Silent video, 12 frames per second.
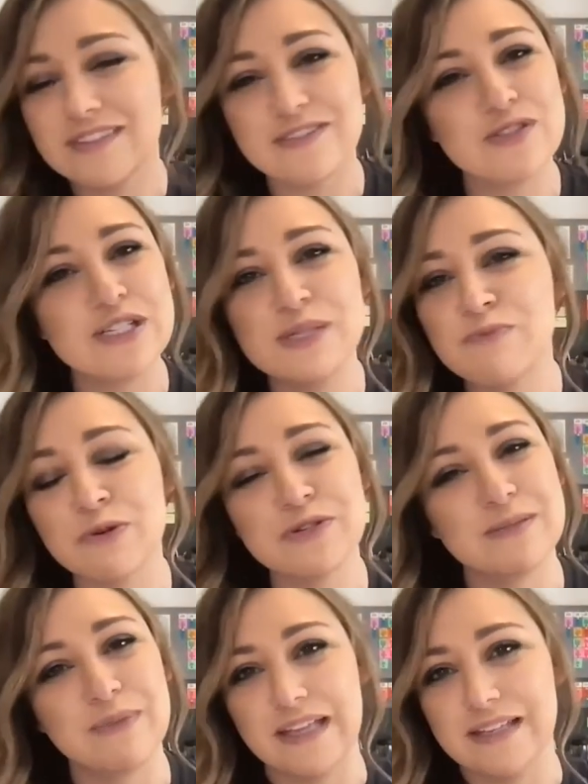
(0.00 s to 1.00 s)
just spruce
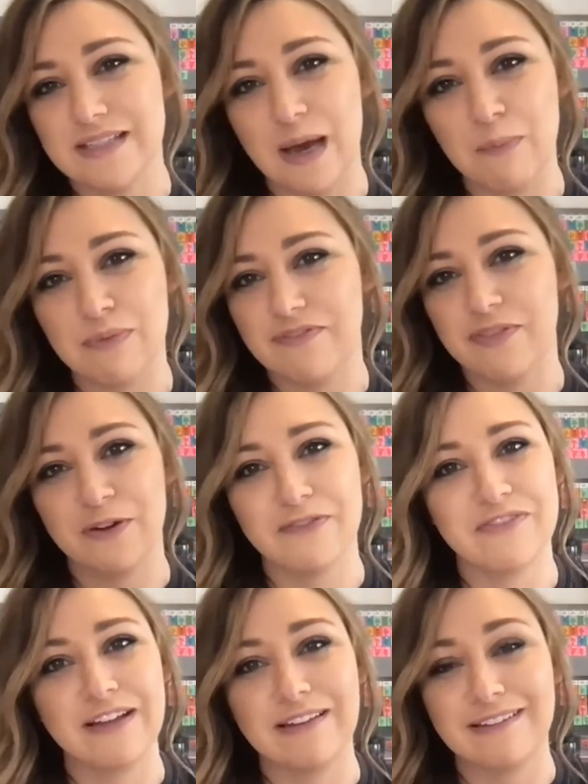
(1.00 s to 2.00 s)
some kids up if they're
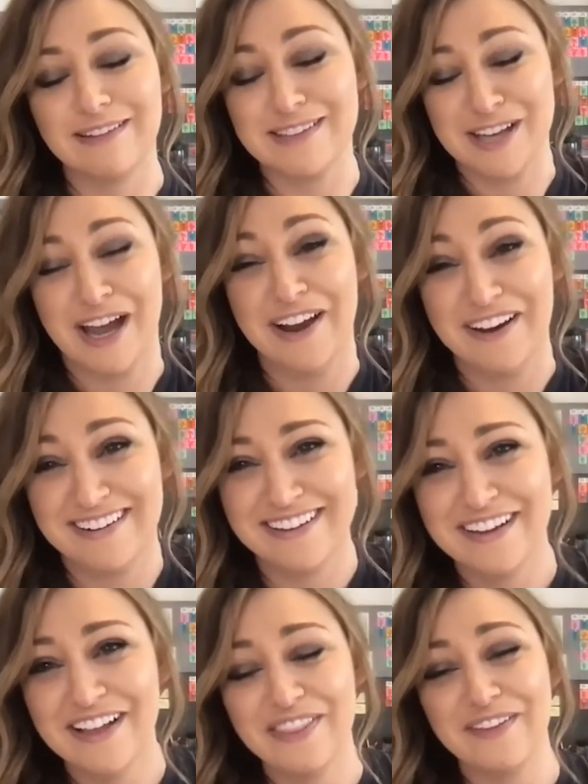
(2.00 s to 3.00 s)
feeling a little tired.
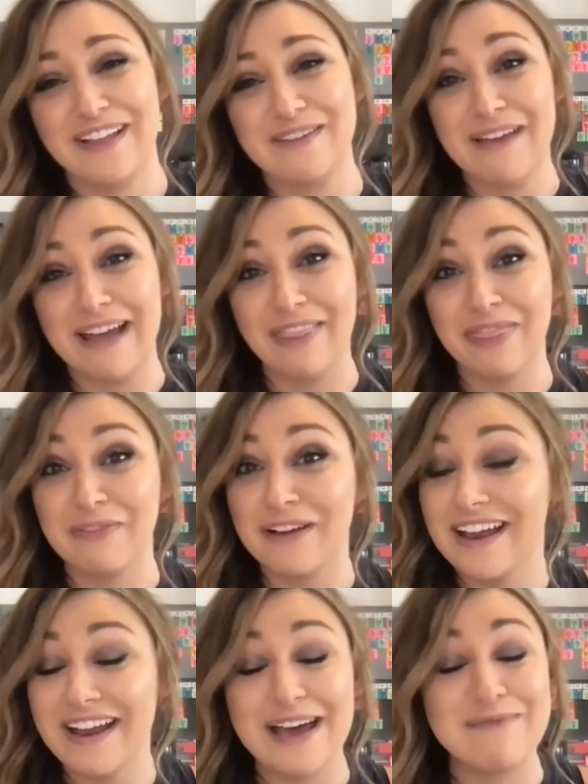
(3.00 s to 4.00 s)
They're like, man,
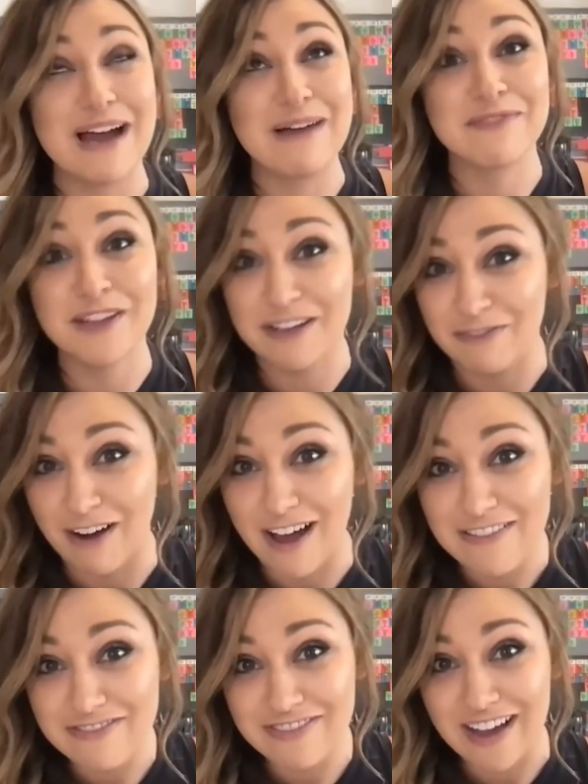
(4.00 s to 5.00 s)
3 a.m., I'm looking
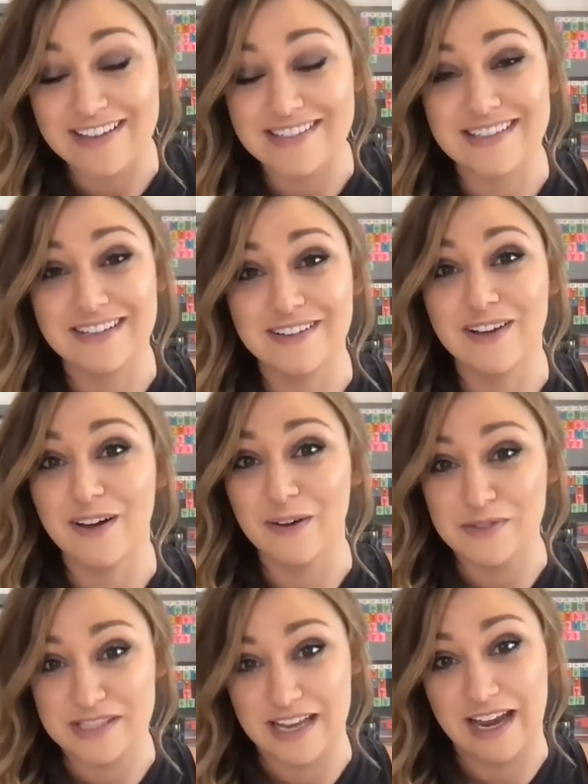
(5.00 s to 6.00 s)
rough. I just need to go
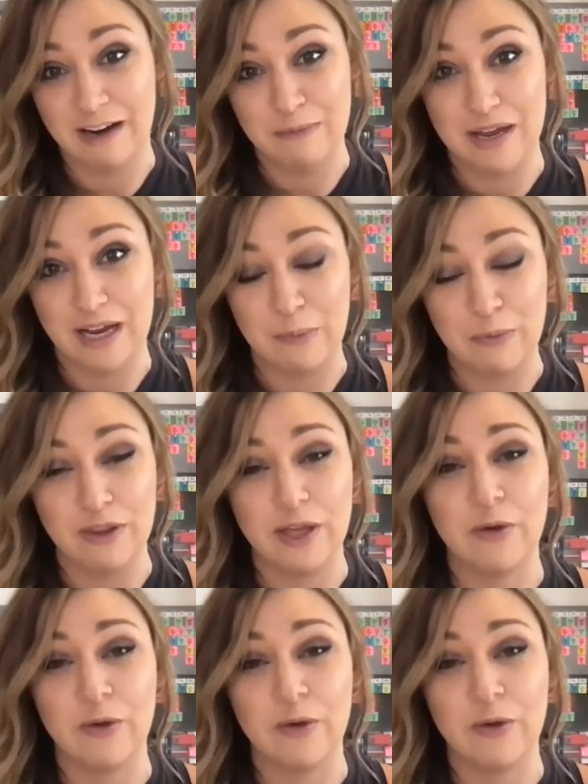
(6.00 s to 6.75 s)
see hair and makeup really